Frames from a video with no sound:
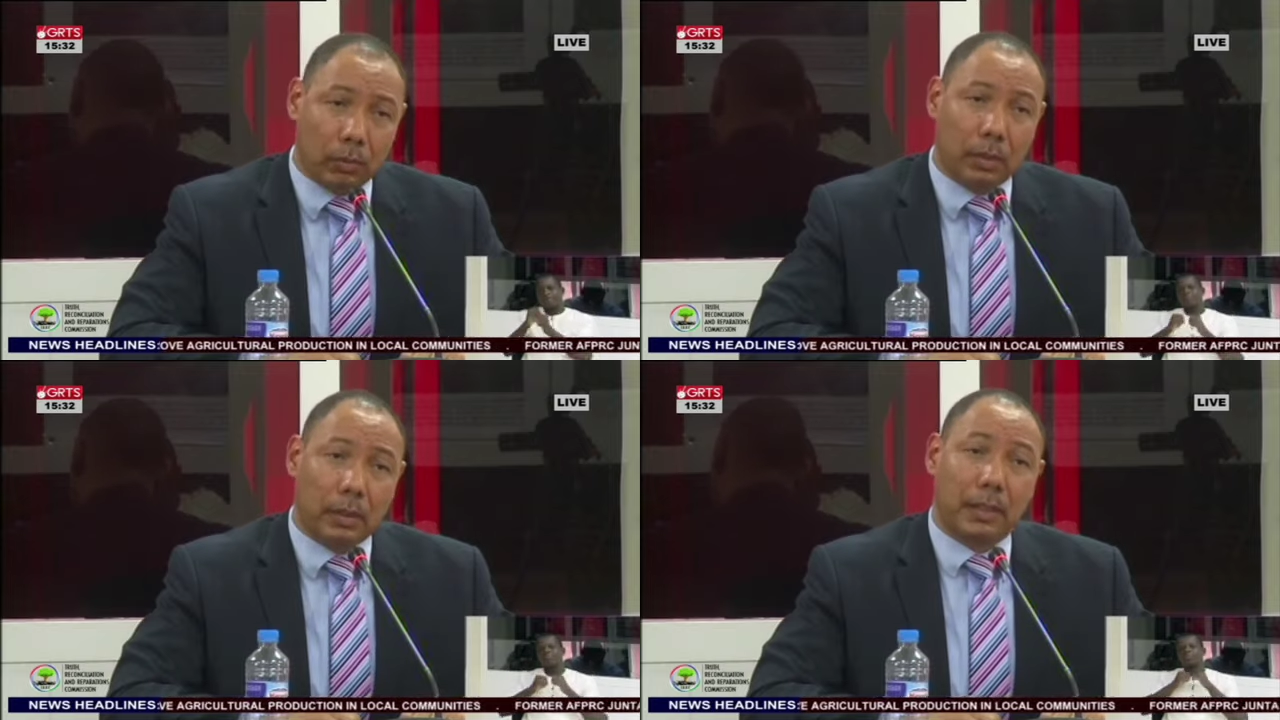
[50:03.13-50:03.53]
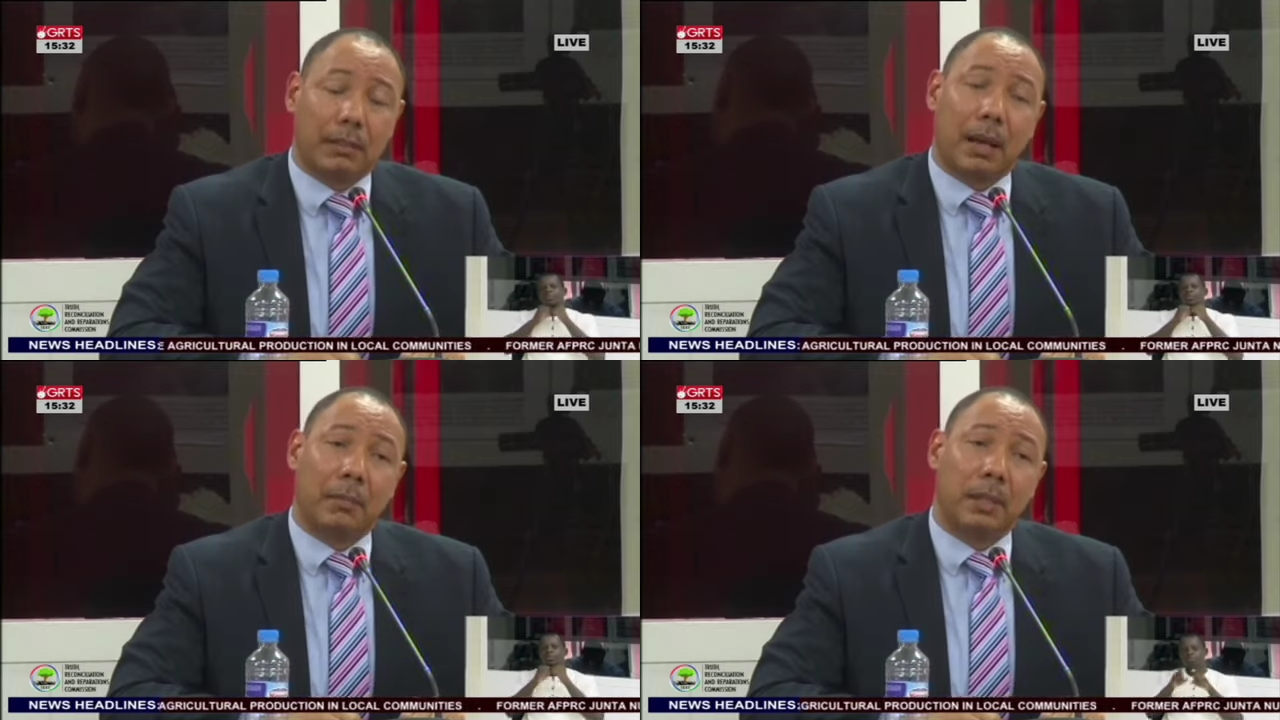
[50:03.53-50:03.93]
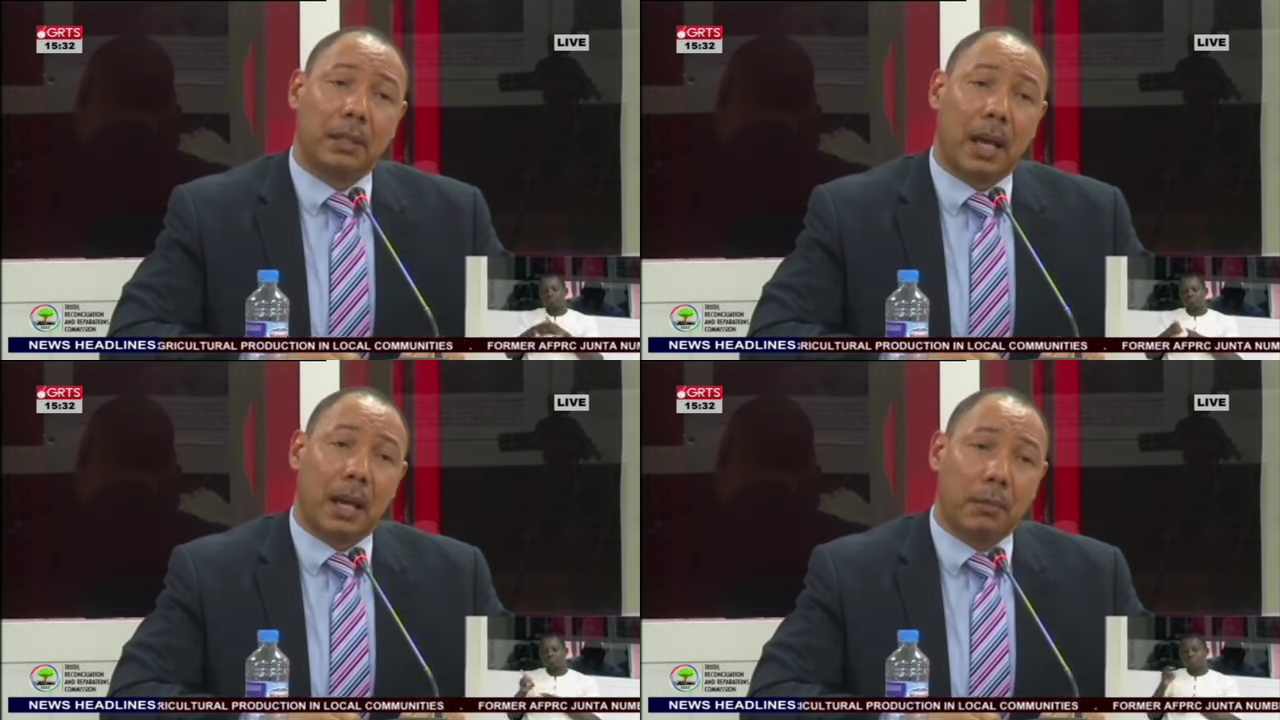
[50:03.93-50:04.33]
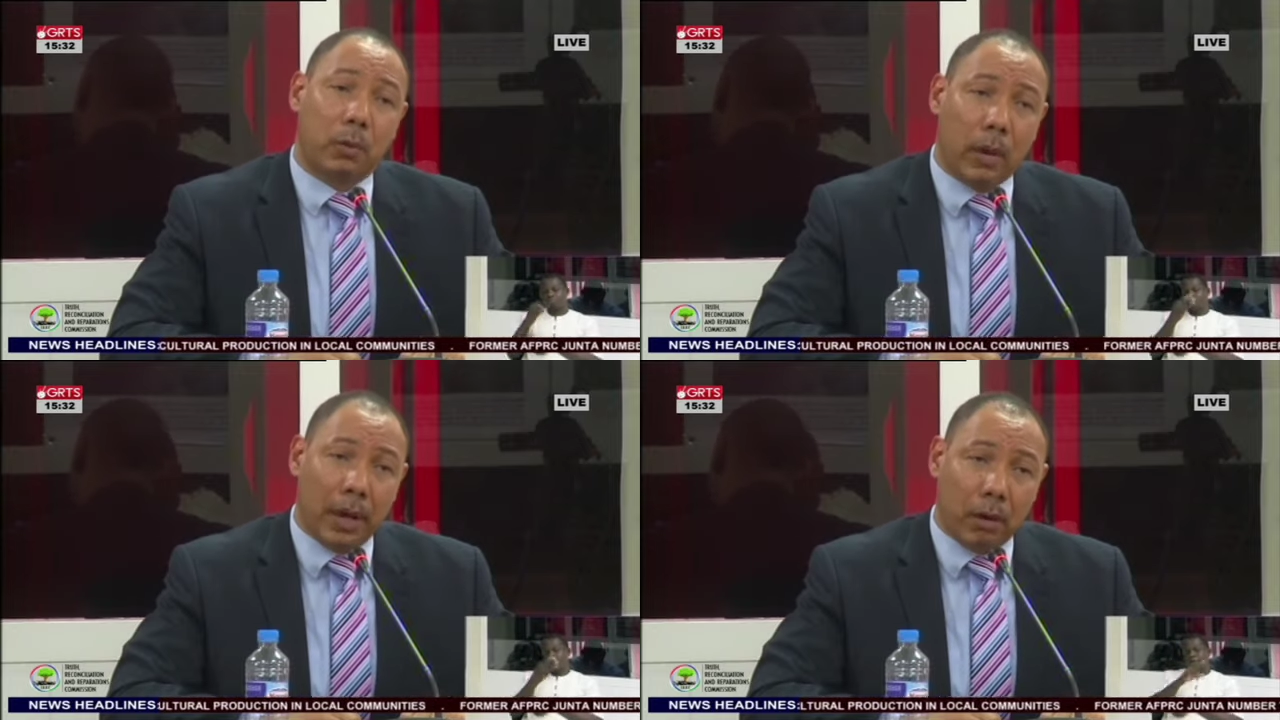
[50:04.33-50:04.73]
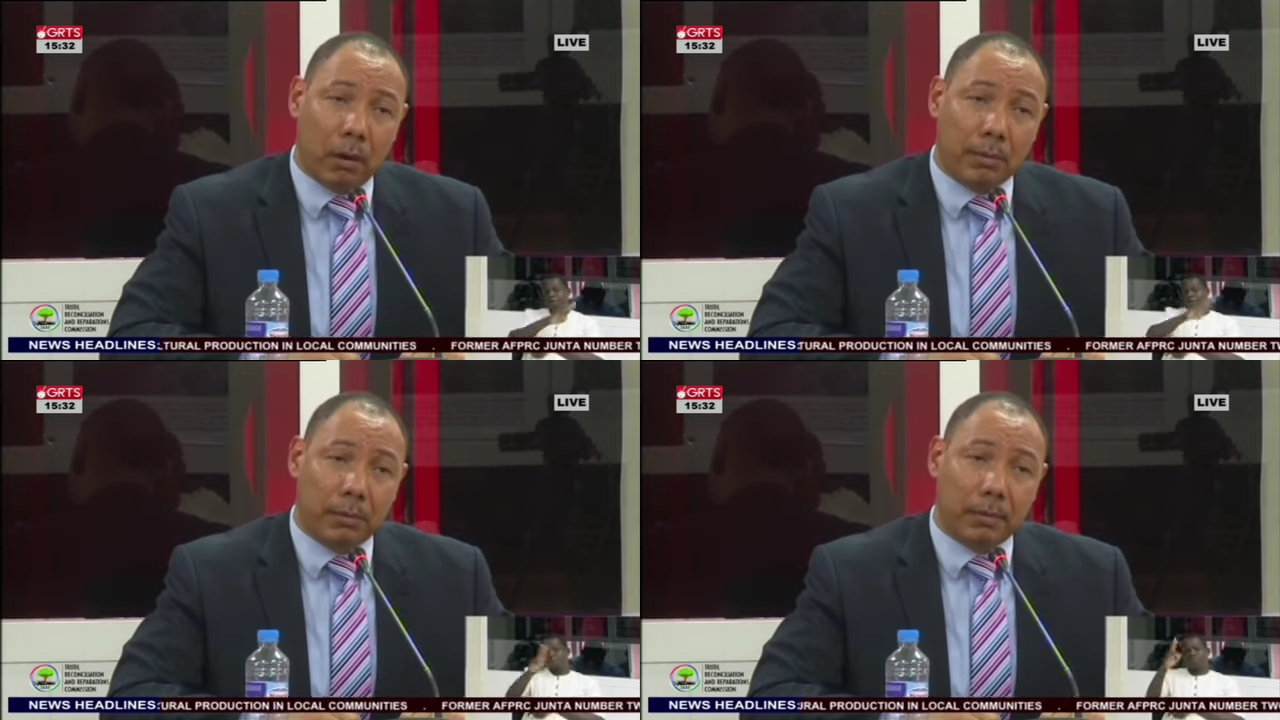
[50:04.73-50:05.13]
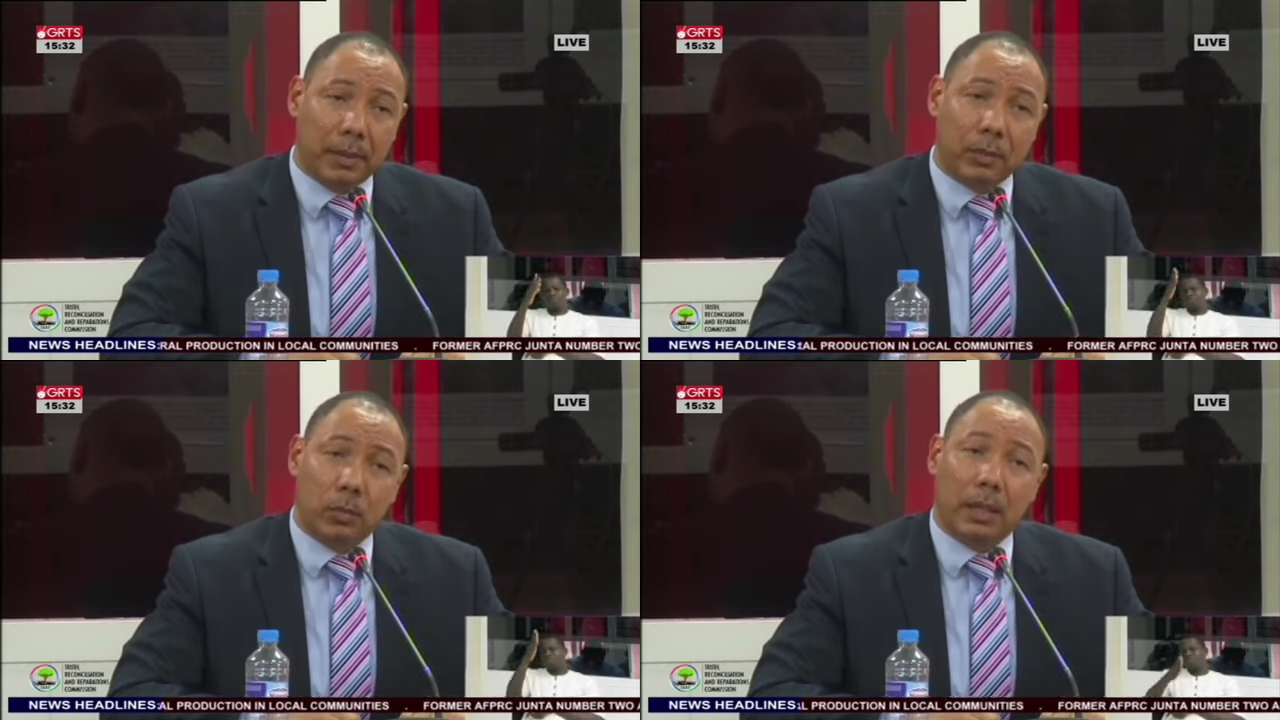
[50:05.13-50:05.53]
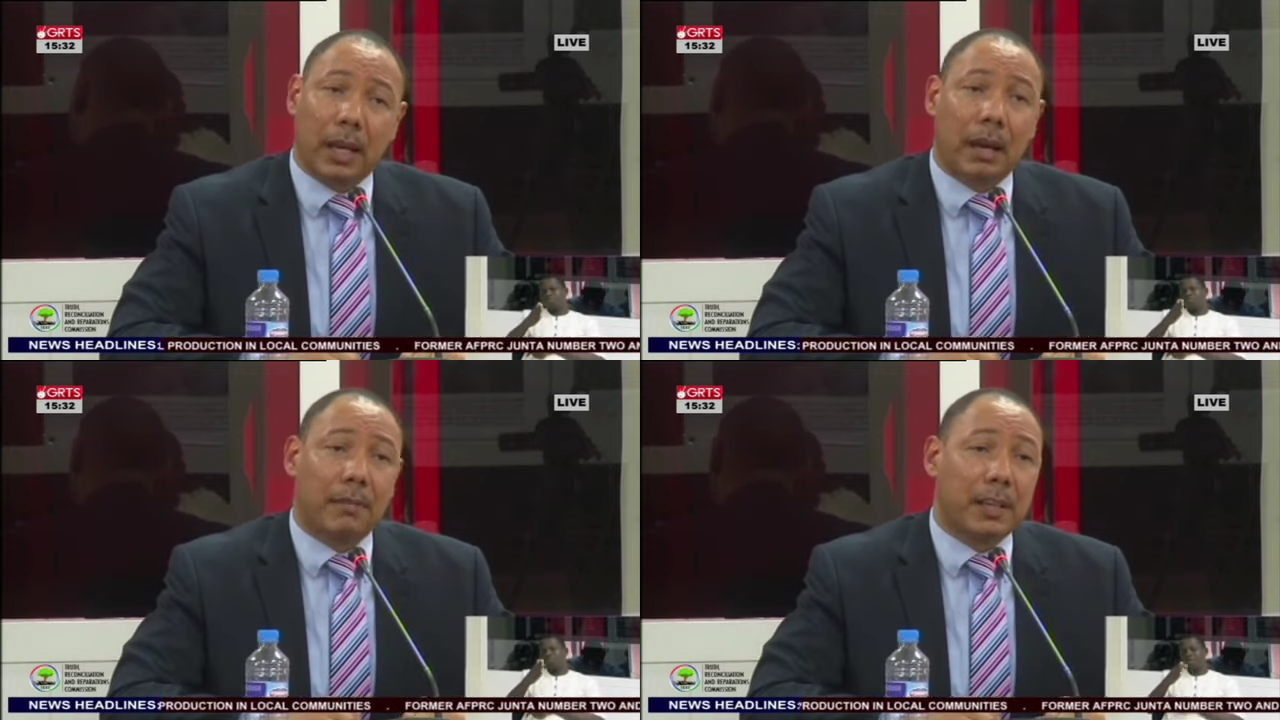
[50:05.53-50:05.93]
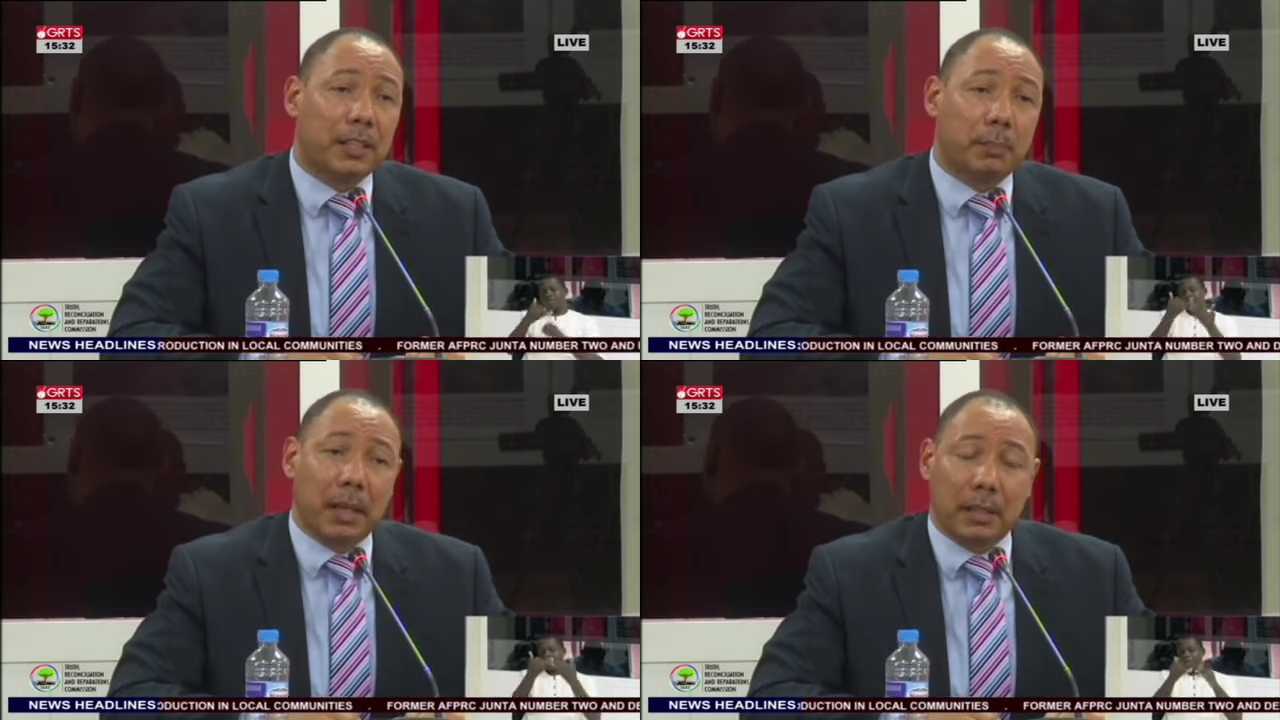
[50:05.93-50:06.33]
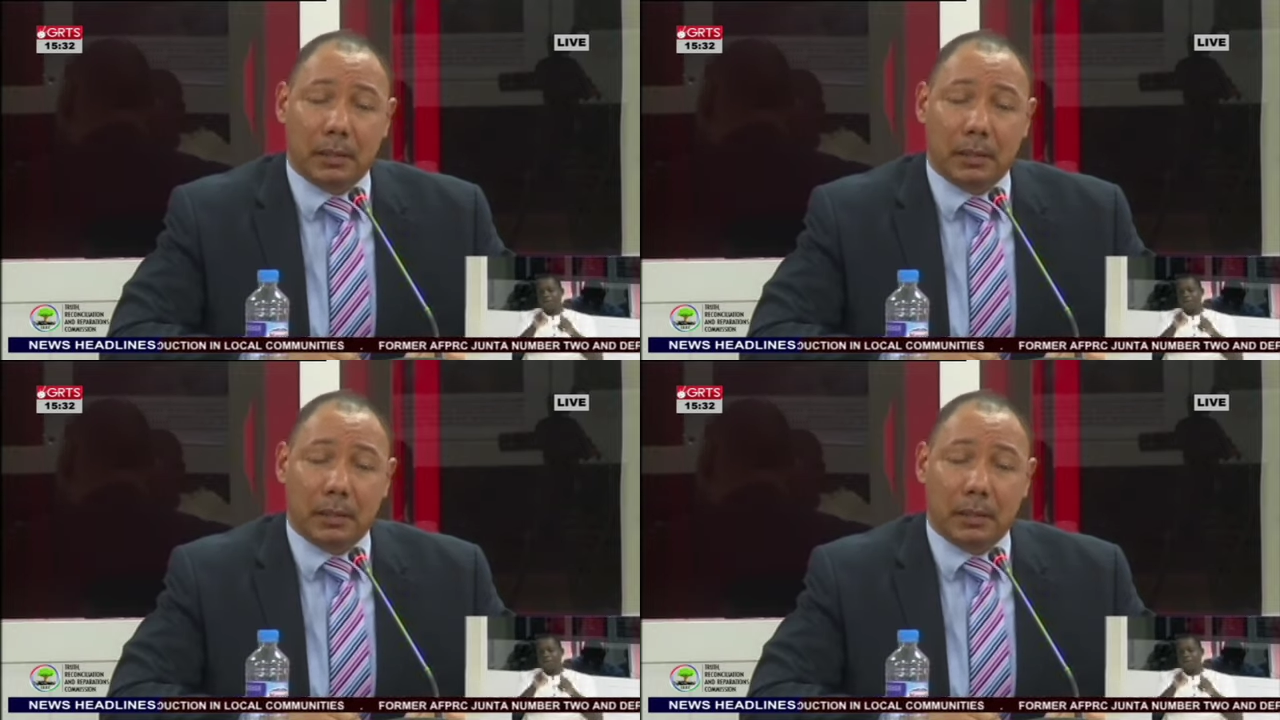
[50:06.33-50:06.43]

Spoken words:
The ram that I'm aware of is what I have explained.